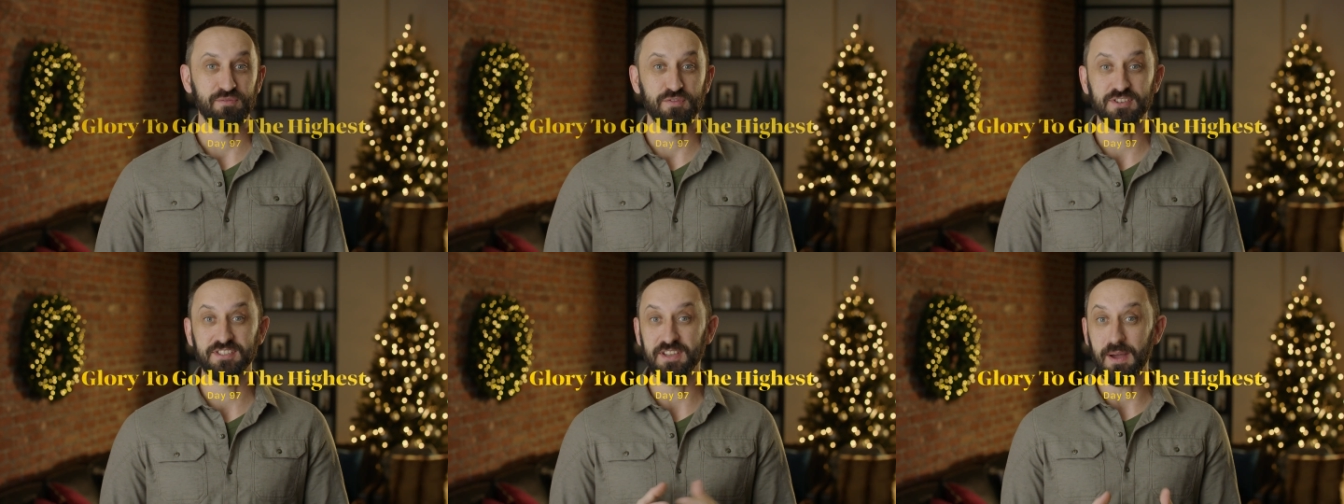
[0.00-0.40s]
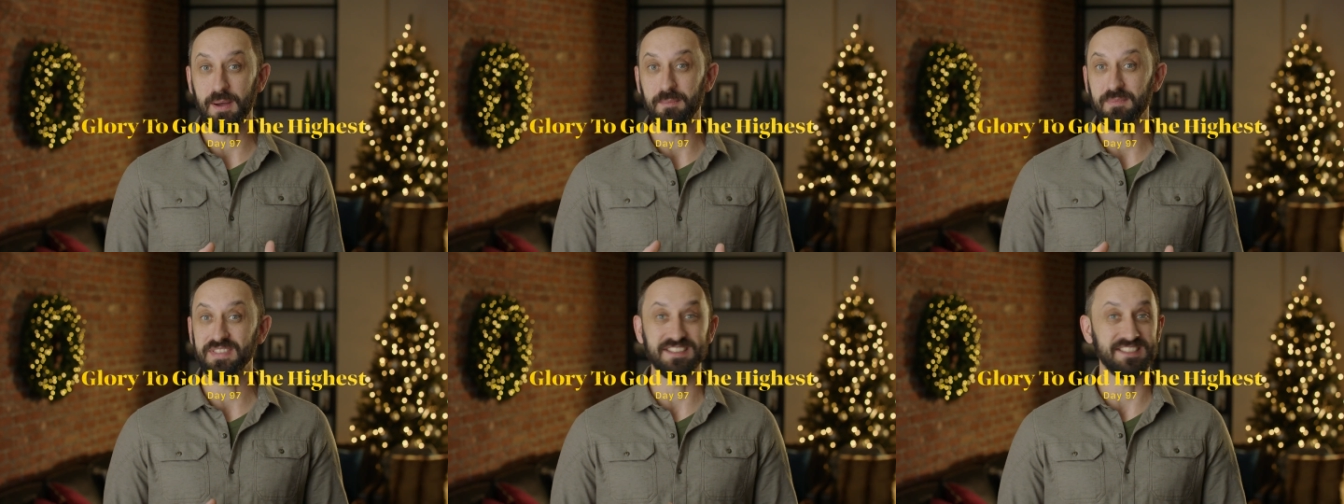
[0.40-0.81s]
For
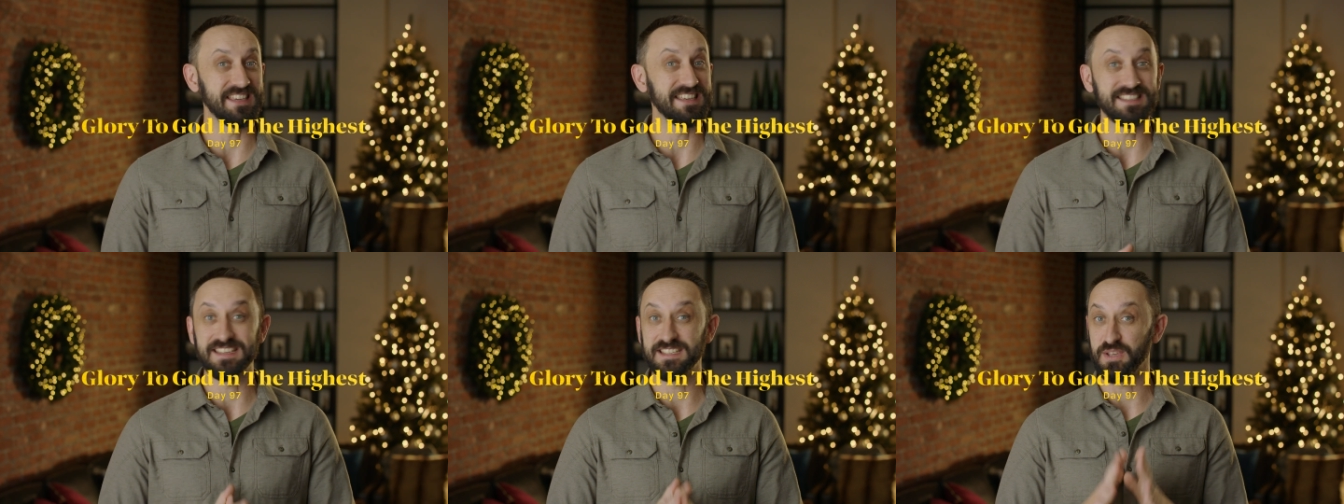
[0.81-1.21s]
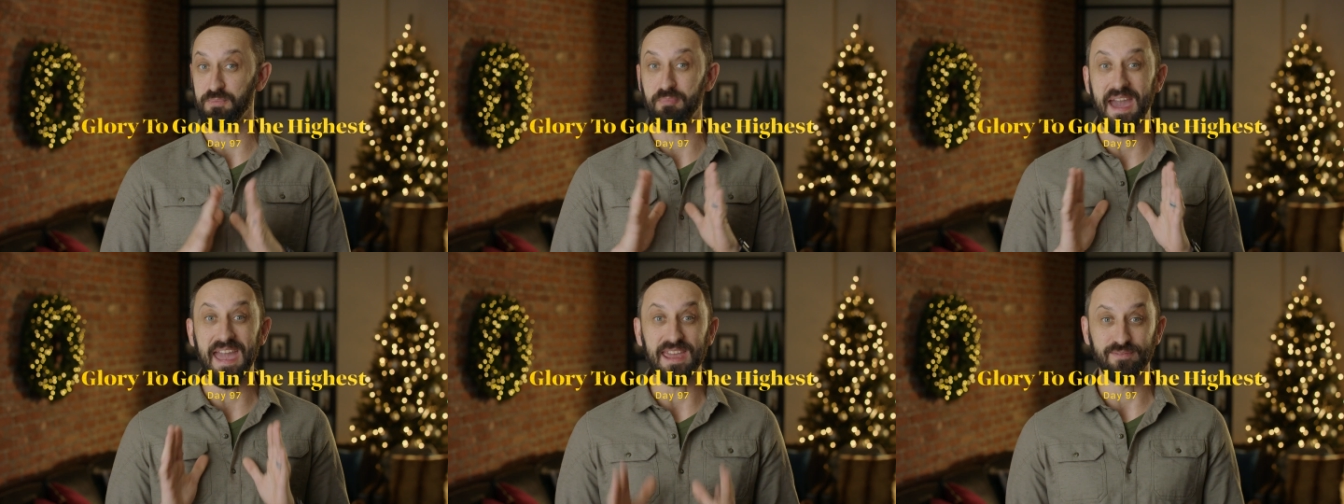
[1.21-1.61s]
some, the season is a
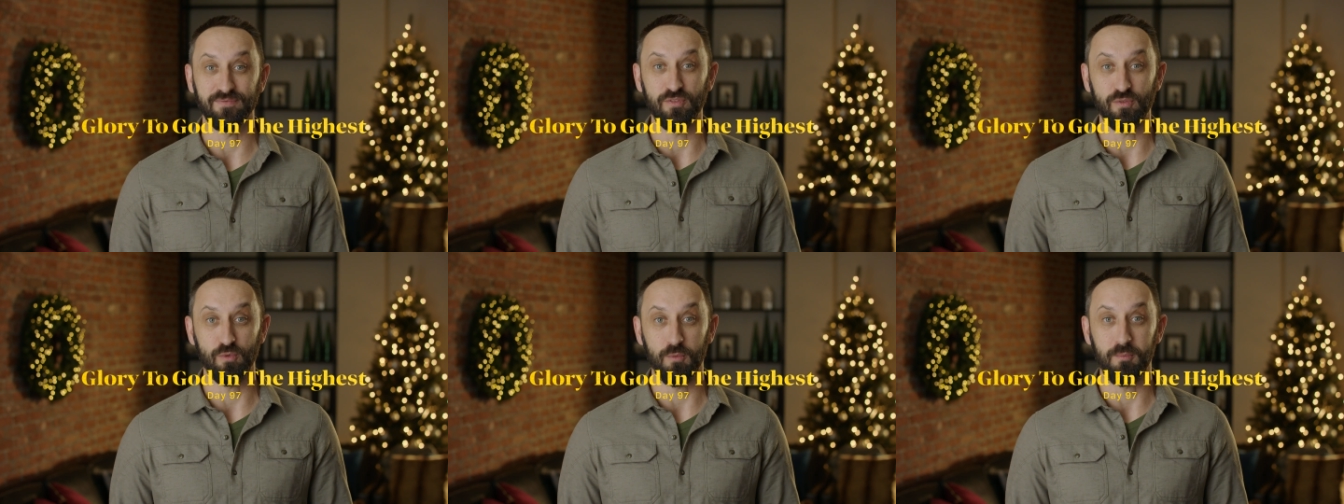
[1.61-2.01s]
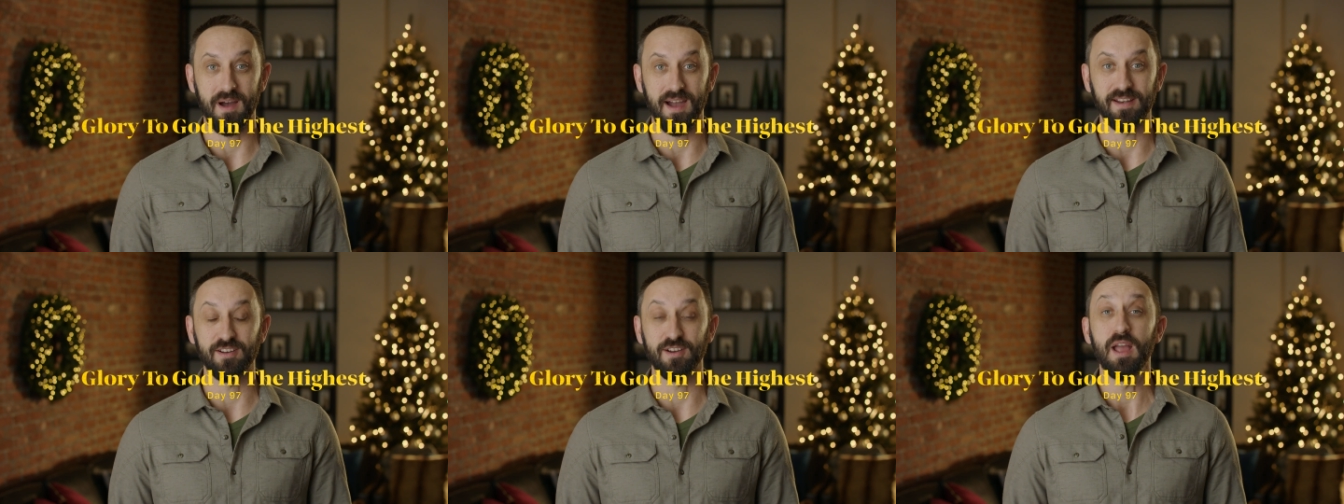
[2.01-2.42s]
painful
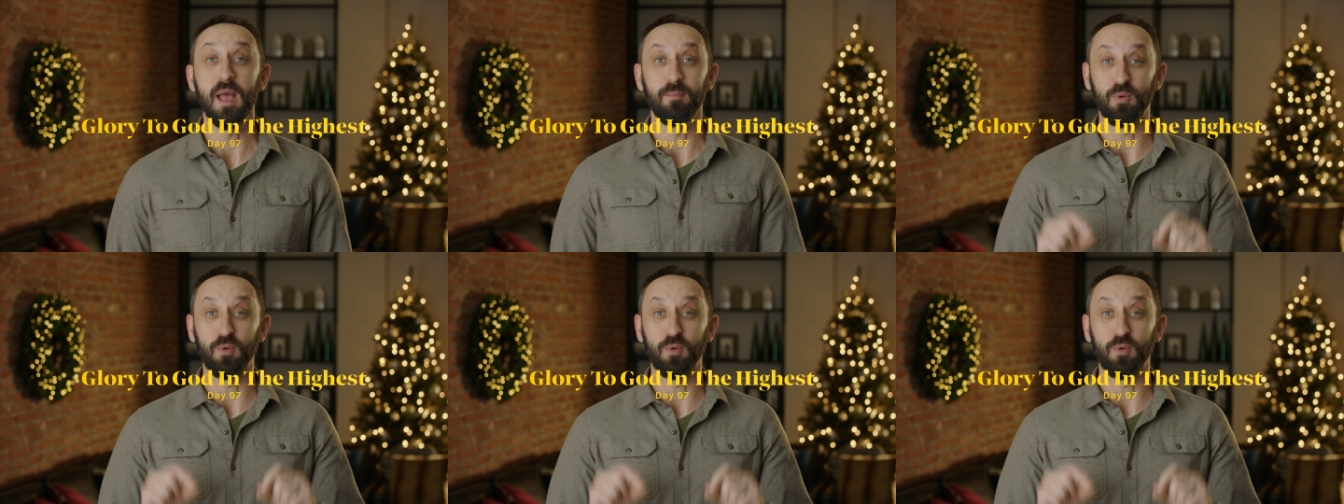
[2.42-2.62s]
reminder,